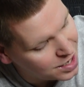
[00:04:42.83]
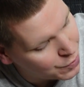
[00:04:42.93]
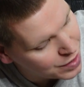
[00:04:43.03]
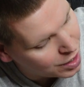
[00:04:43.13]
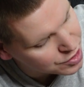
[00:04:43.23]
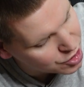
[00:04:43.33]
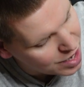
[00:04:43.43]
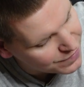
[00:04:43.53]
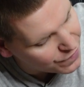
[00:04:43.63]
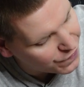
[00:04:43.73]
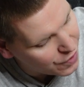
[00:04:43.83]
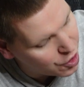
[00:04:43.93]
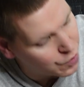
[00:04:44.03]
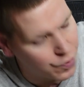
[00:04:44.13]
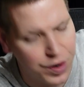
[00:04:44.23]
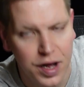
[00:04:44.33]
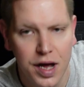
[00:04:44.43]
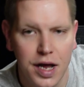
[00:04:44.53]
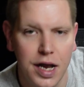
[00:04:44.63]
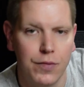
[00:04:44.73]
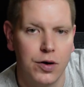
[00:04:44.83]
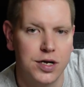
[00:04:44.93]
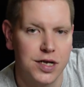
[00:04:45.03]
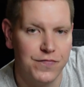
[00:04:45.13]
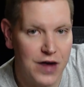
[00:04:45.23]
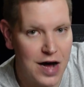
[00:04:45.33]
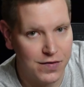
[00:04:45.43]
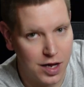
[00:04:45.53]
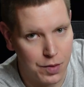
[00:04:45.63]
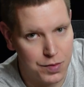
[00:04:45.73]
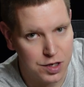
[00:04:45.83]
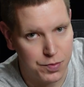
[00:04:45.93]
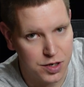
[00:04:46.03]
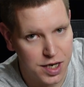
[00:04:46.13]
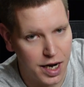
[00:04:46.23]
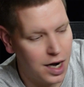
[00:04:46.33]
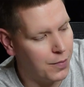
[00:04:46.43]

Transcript: and then we also have a third one that runs at 5 gigabits per second.